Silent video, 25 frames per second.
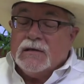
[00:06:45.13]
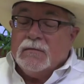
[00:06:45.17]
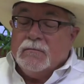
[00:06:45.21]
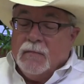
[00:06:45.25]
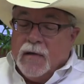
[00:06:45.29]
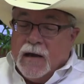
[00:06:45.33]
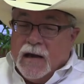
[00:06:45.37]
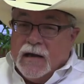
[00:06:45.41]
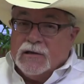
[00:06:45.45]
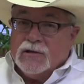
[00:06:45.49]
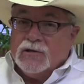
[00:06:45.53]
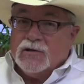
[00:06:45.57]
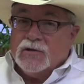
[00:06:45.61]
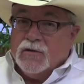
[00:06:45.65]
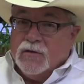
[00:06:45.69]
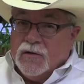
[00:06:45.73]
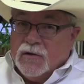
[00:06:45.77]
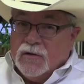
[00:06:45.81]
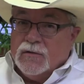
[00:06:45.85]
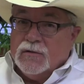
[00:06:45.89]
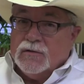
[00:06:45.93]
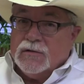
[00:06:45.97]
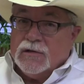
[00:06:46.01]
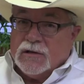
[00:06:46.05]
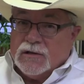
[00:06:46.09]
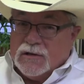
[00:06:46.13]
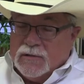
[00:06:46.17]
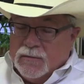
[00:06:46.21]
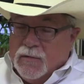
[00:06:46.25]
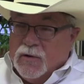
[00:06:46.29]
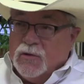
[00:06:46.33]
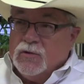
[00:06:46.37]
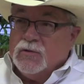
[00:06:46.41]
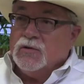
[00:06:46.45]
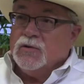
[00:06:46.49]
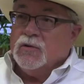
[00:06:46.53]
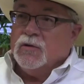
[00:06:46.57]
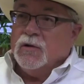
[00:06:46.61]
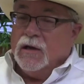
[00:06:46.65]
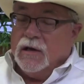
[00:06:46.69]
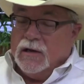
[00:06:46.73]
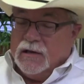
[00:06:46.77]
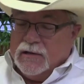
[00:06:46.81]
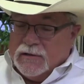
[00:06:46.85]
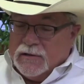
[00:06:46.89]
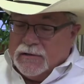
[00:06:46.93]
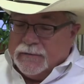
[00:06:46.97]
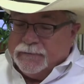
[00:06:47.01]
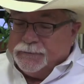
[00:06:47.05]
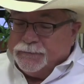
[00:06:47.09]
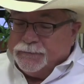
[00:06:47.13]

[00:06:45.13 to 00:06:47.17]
match those exposure dates.